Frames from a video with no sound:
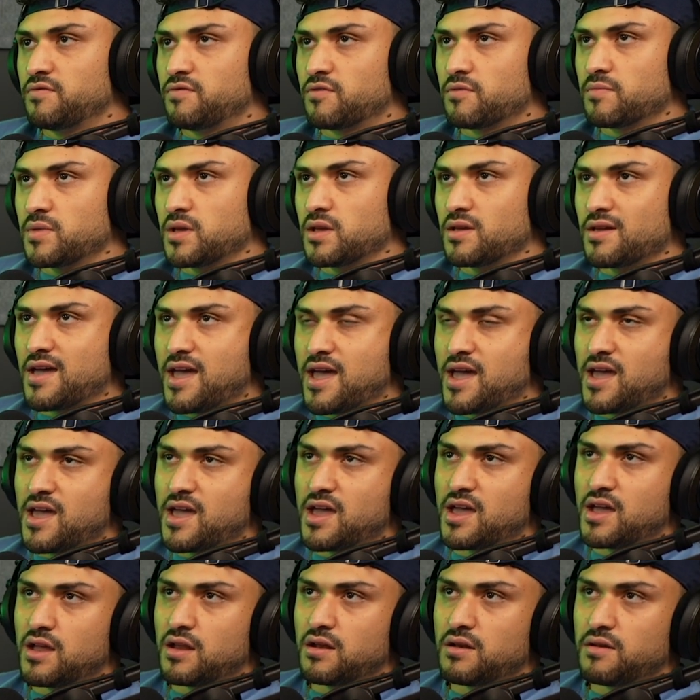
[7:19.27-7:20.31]
for me,
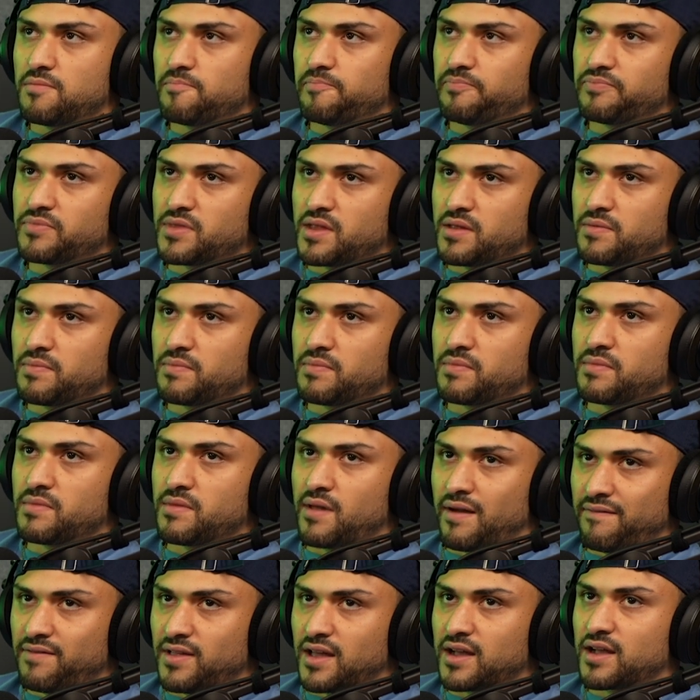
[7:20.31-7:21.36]
and
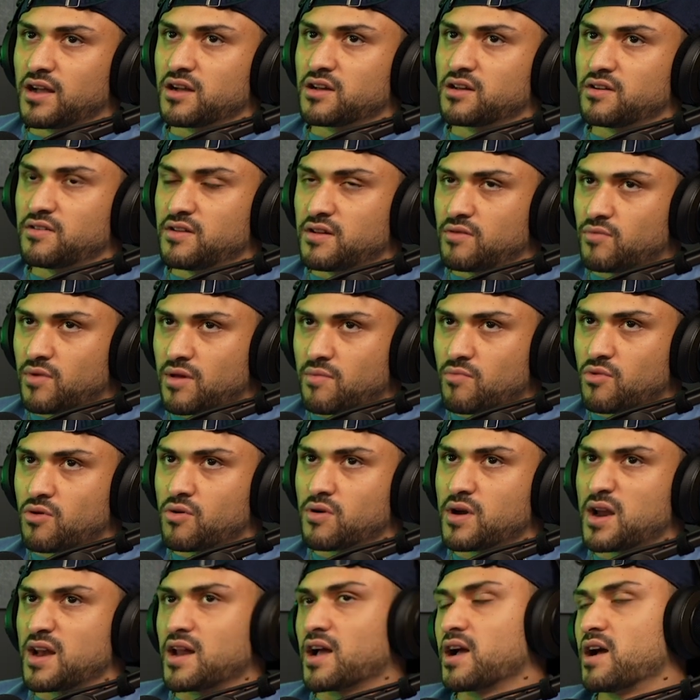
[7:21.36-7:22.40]
I feel like I could have done way
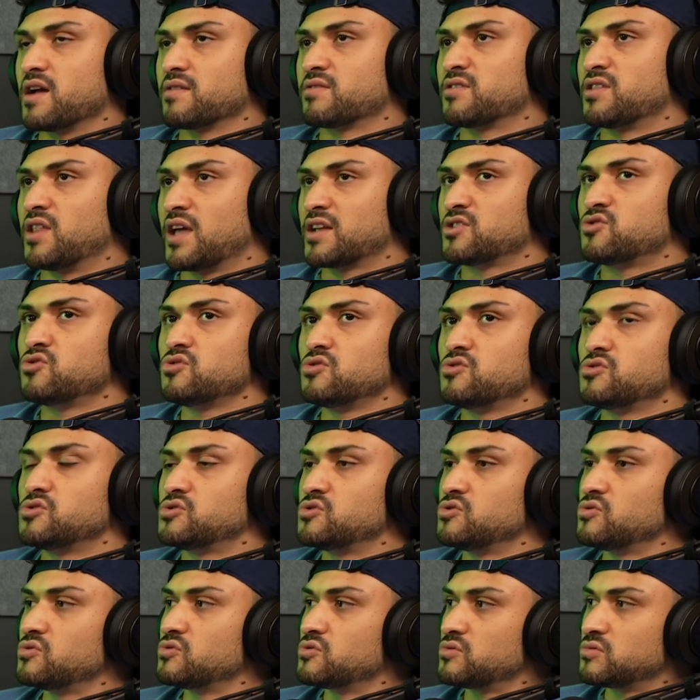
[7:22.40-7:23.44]
more. And I got like too
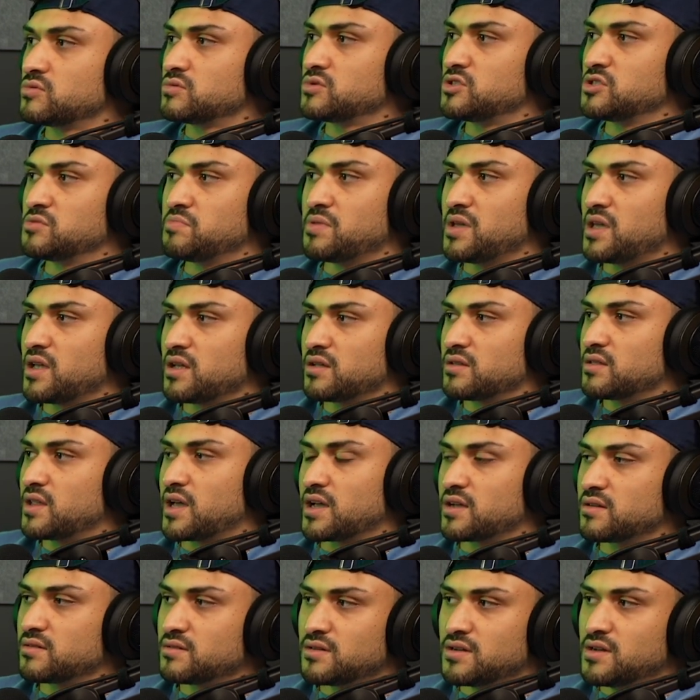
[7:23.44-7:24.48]
used to just being
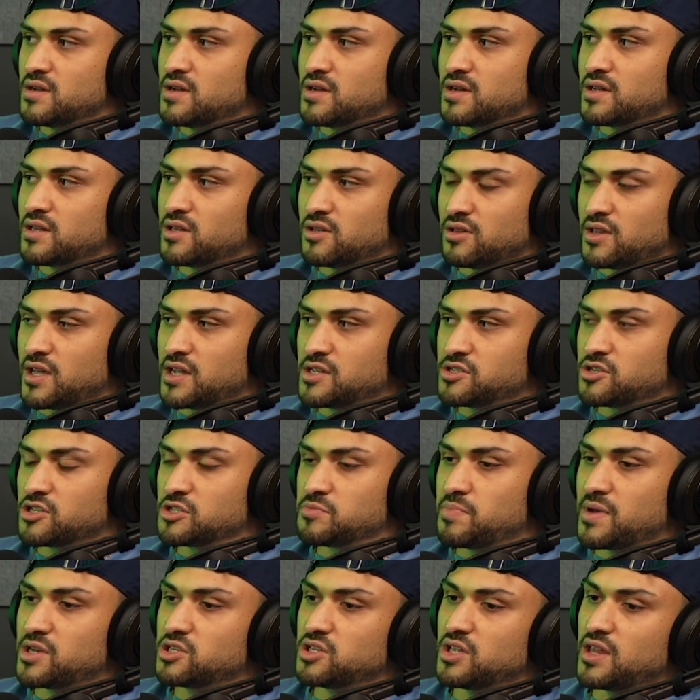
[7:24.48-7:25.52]
like a little lazier,
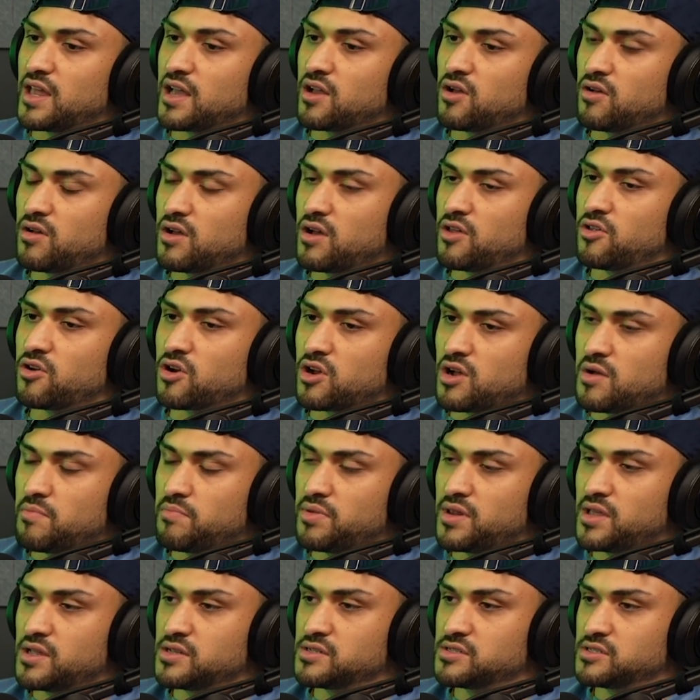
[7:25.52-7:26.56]
especially like other
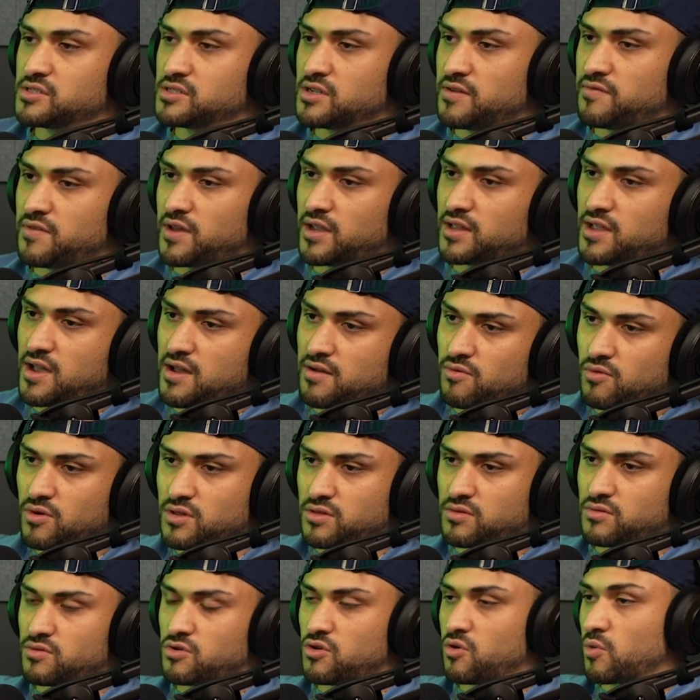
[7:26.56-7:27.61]
companies and stuff like that.
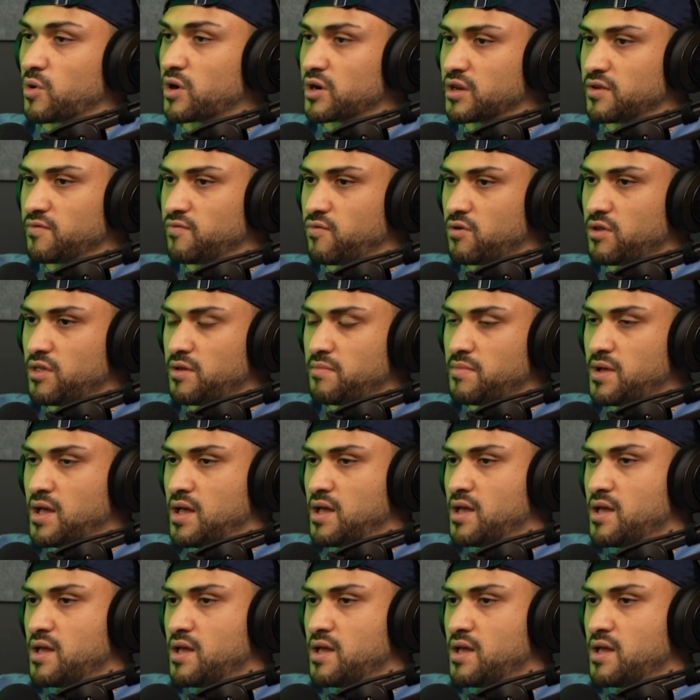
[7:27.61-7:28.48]
When you're working for them,